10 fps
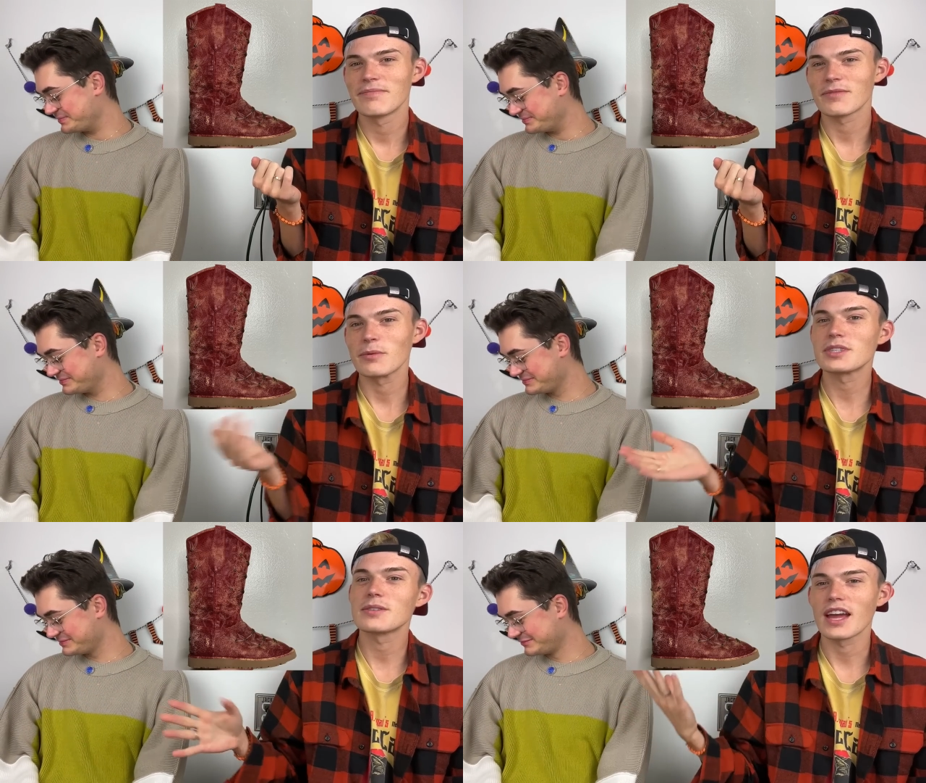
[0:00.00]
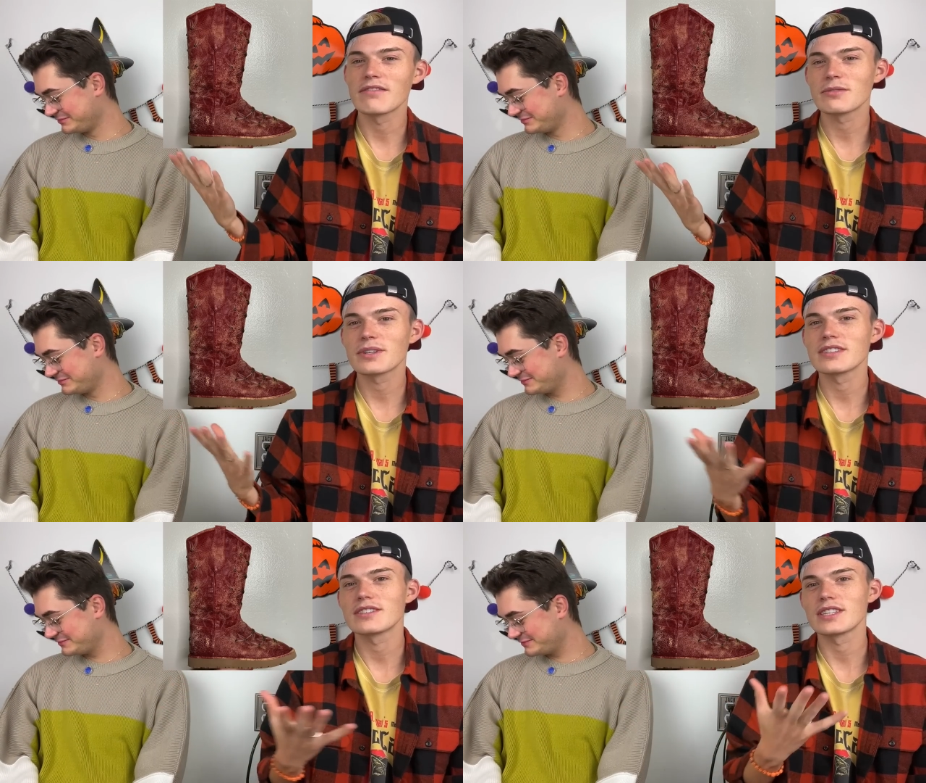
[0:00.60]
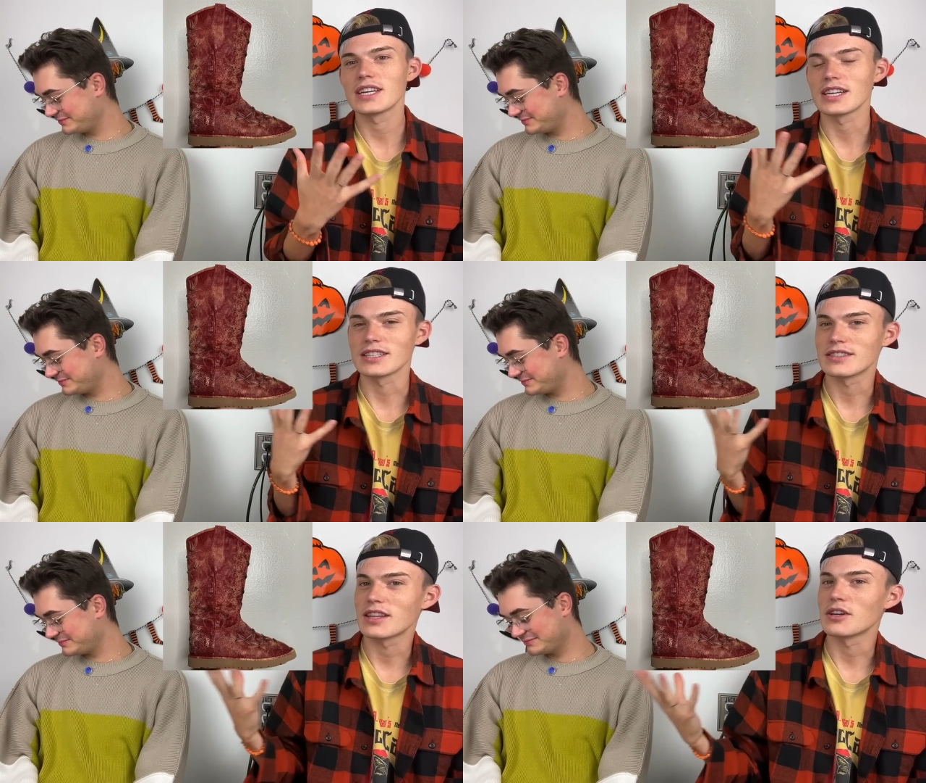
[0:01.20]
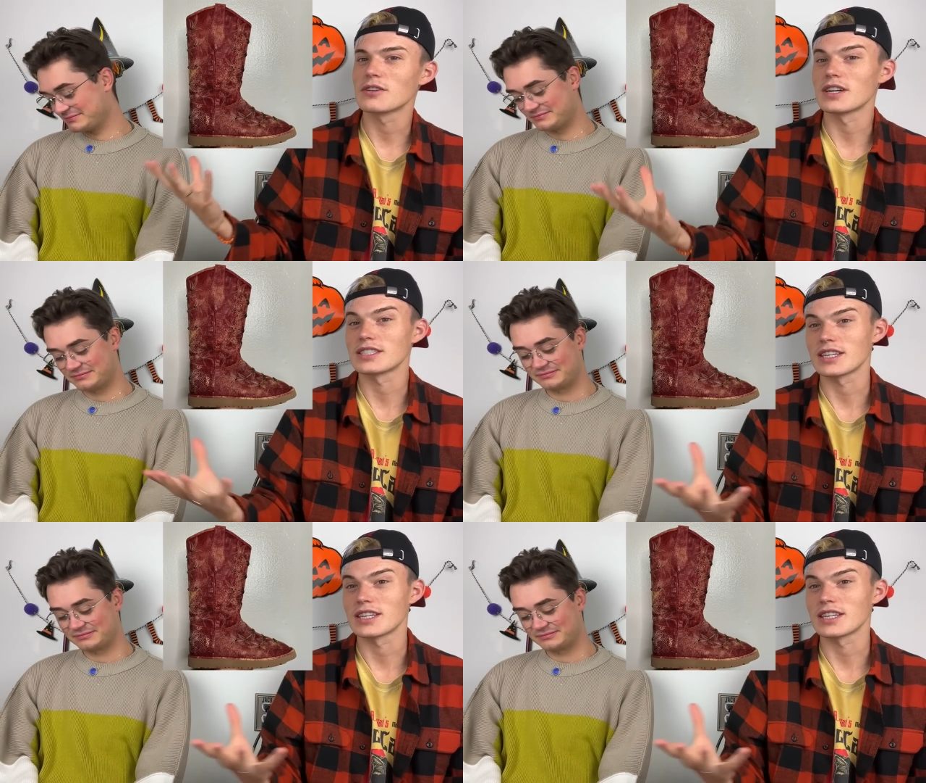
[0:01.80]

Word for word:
Speaker 1: Which everyone is seeing the correct